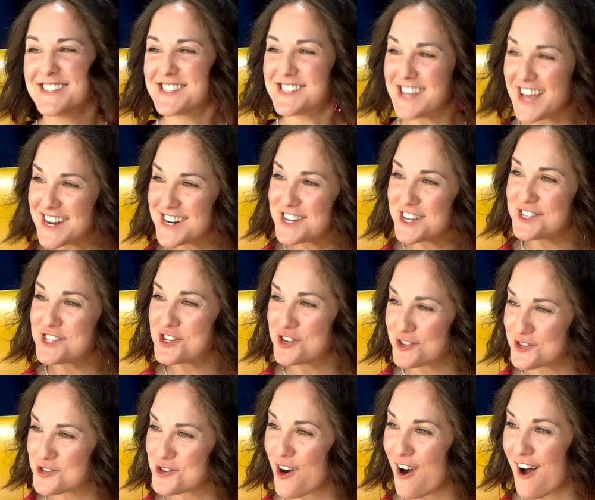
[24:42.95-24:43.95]
Send us
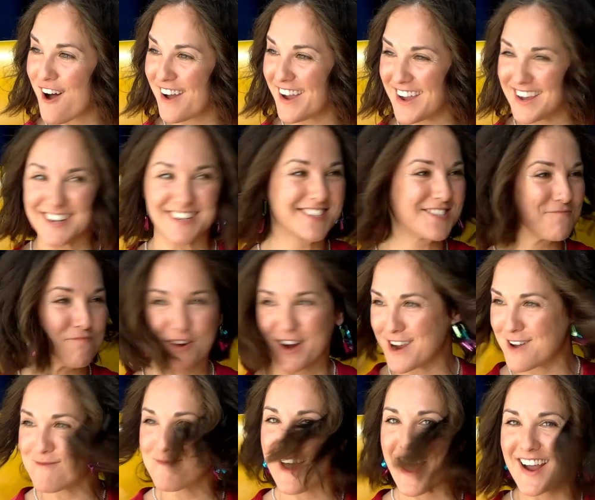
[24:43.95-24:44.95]
your drawings. Bring
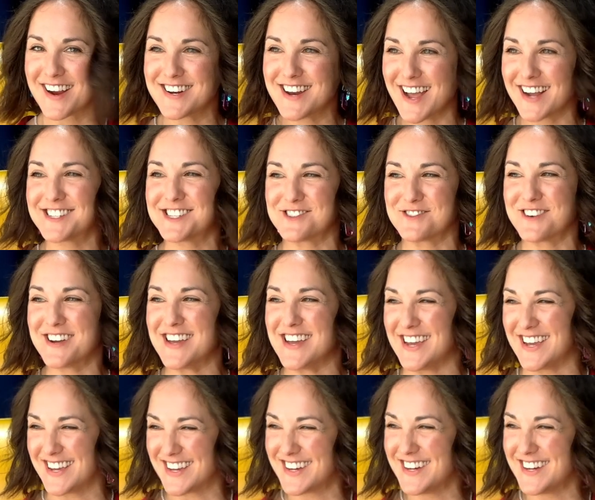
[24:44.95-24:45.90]
them back next week.